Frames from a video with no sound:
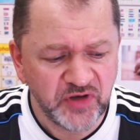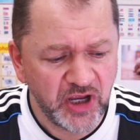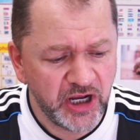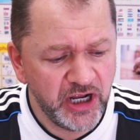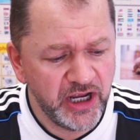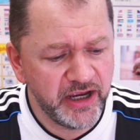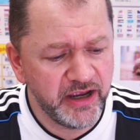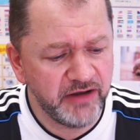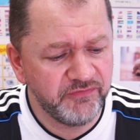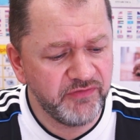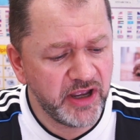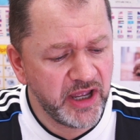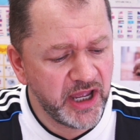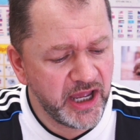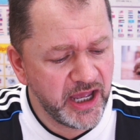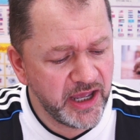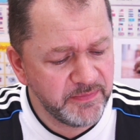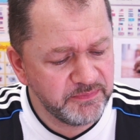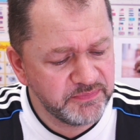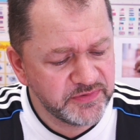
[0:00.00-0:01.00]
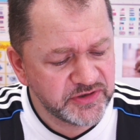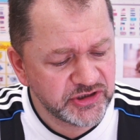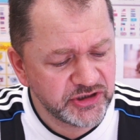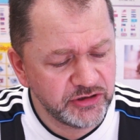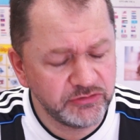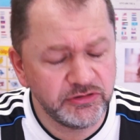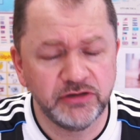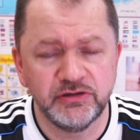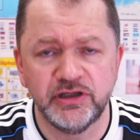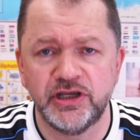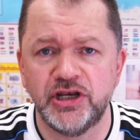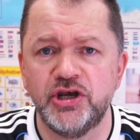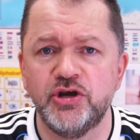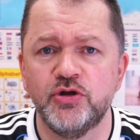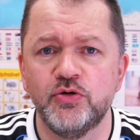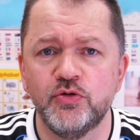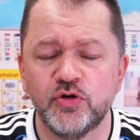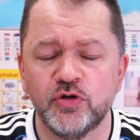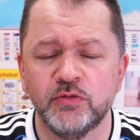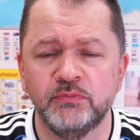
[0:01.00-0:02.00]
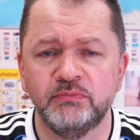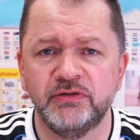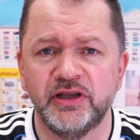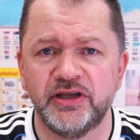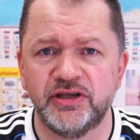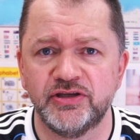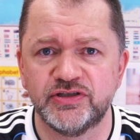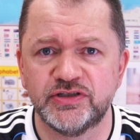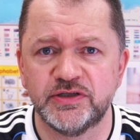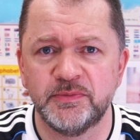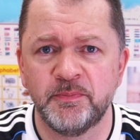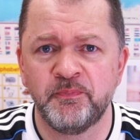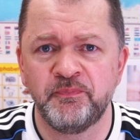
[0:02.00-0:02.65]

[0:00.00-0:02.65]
I have absolutely no complaints.